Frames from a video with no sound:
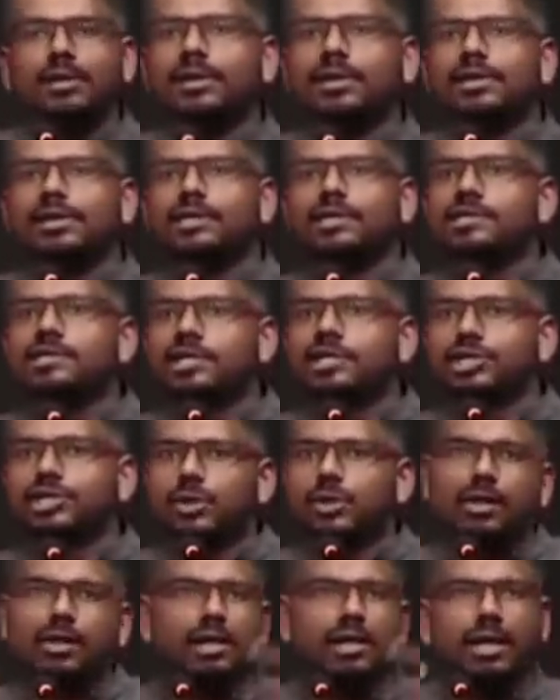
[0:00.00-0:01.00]
rest
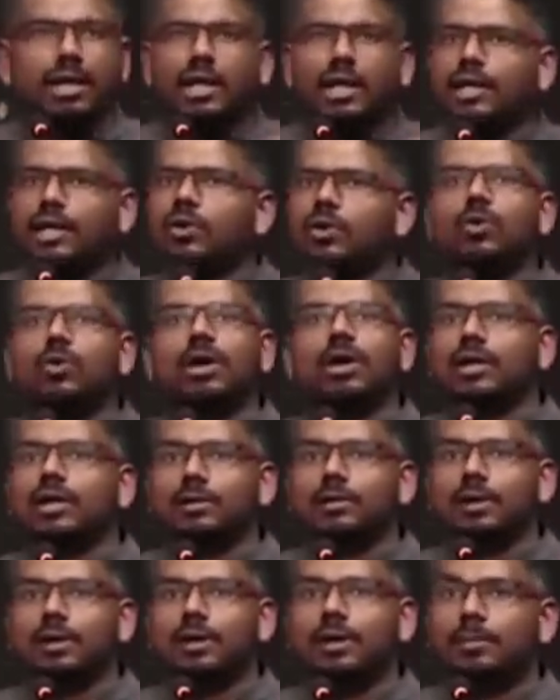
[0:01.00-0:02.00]
assured, it'll go
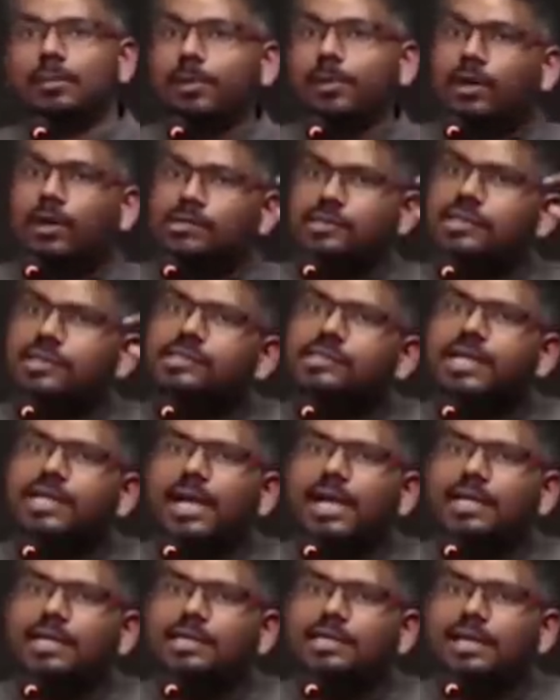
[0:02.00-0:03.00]
on. Because the
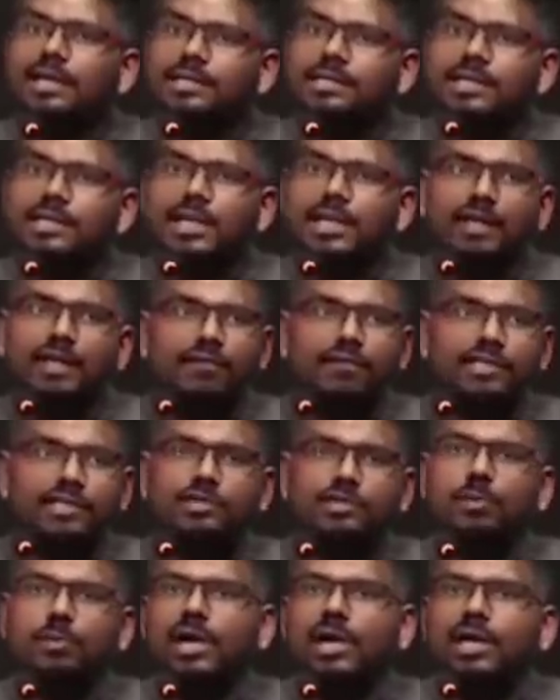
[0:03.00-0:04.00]
state has an incentive which
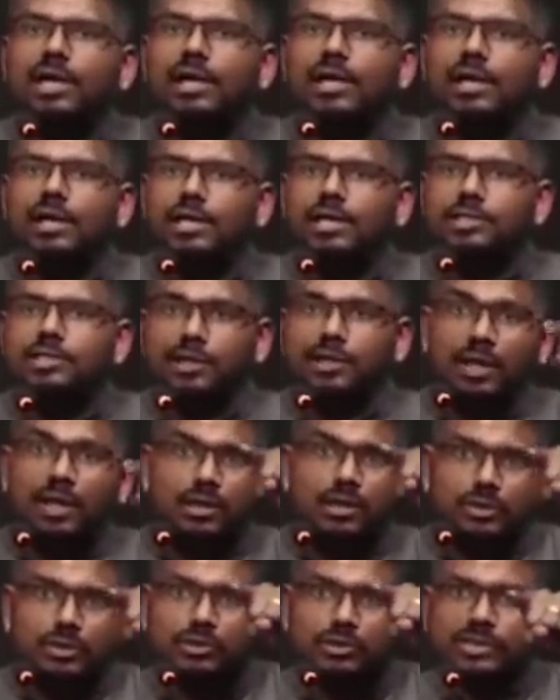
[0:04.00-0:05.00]
is political in nature.
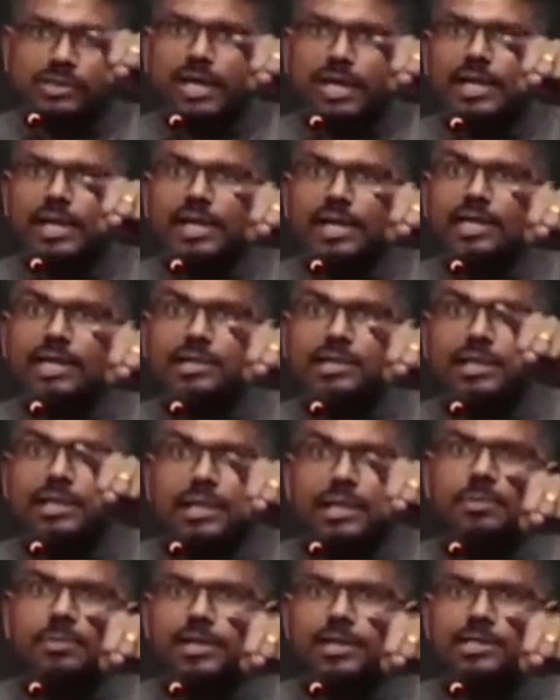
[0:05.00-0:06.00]
The society has a
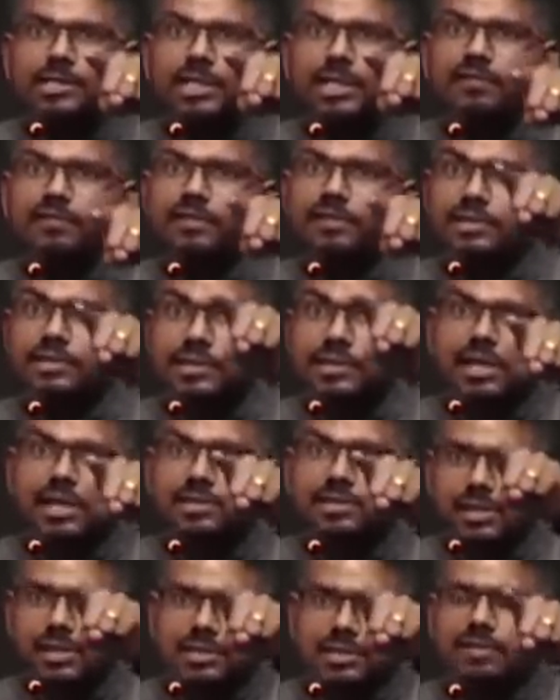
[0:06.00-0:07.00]
deeper incentive which is
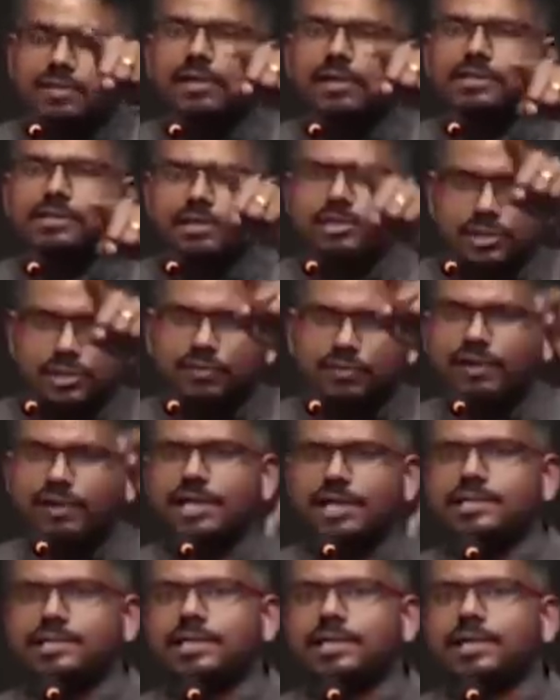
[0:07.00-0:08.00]
cultural and civilizational. So
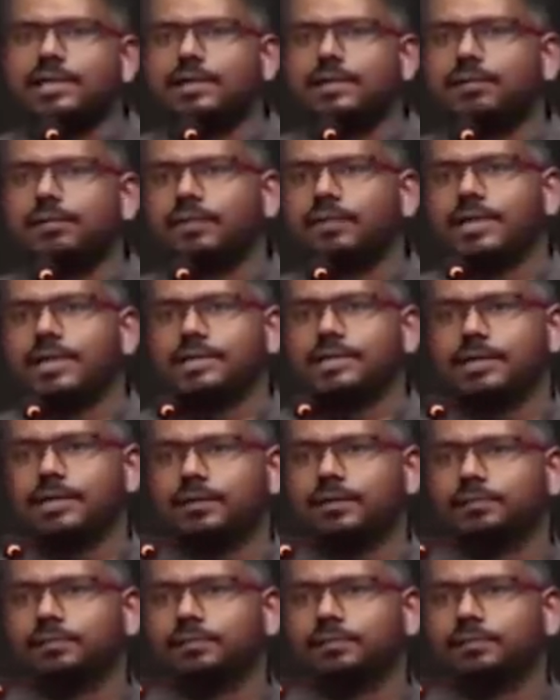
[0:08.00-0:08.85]
fantastic. Next.